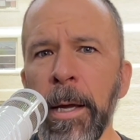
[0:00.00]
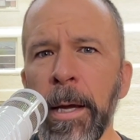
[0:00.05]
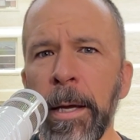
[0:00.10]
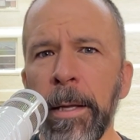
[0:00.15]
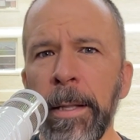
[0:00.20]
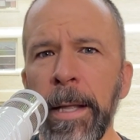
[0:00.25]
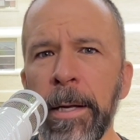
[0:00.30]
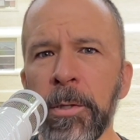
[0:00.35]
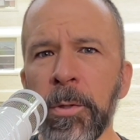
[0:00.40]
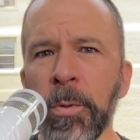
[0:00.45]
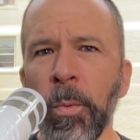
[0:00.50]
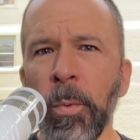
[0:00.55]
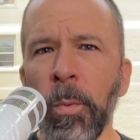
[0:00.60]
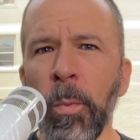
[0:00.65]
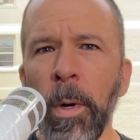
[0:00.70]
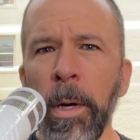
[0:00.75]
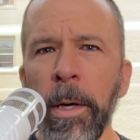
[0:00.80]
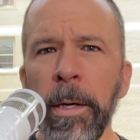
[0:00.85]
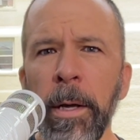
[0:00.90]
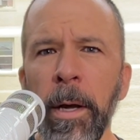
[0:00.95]
And that's
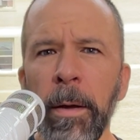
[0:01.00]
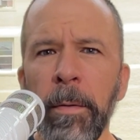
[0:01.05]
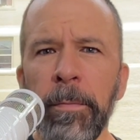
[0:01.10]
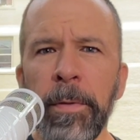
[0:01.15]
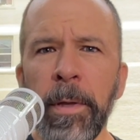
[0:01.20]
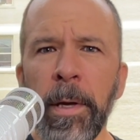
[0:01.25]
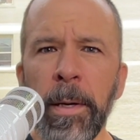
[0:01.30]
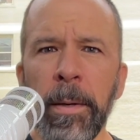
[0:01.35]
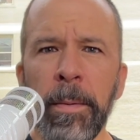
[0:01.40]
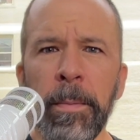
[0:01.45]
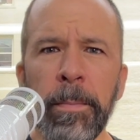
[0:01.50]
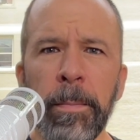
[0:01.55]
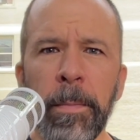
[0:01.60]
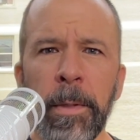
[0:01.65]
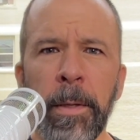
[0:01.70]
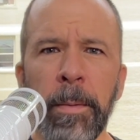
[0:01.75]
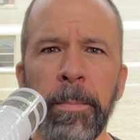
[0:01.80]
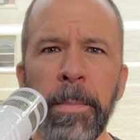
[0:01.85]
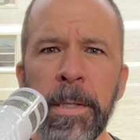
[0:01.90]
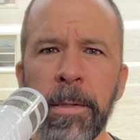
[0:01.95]
one of the
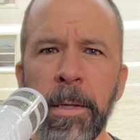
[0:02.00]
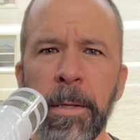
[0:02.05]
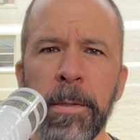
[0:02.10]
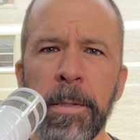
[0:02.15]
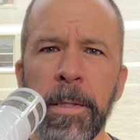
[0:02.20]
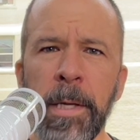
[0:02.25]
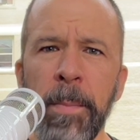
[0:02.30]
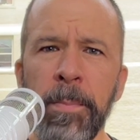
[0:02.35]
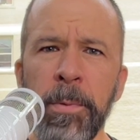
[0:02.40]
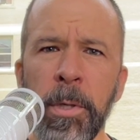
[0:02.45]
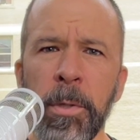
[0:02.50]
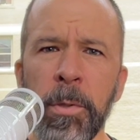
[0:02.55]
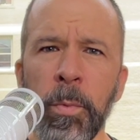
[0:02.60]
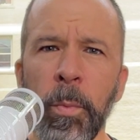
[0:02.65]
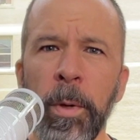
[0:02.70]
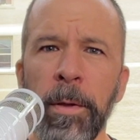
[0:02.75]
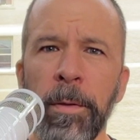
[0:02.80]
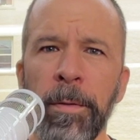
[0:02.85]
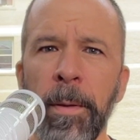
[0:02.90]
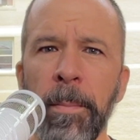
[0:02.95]
misconceptions
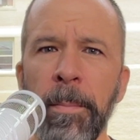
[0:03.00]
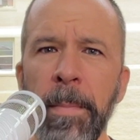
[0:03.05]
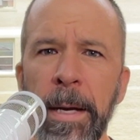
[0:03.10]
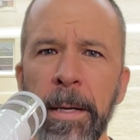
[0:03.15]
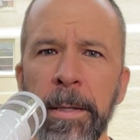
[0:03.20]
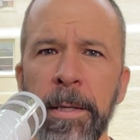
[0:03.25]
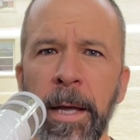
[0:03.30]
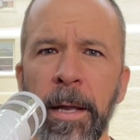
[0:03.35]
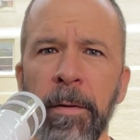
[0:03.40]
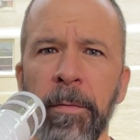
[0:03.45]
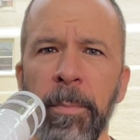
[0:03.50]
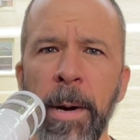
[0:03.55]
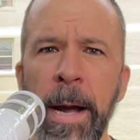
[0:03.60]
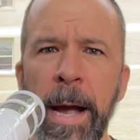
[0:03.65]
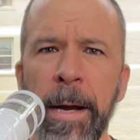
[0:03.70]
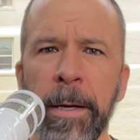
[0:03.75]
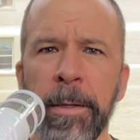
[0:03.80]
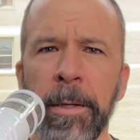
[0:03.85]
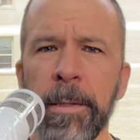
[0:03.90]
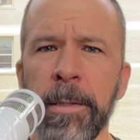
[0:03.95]
with a meditative
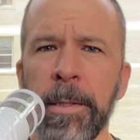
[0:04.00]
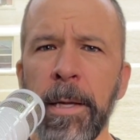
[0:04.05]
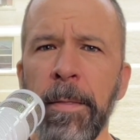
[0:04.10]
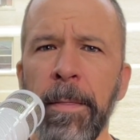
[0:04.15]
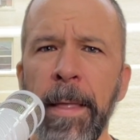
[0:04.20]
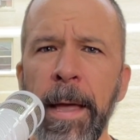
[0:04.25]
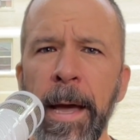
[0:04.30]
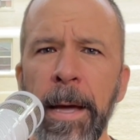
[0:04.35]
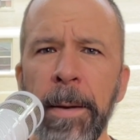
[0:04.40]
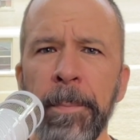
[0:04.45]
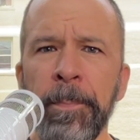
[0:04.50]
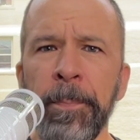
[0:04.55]
practice, in that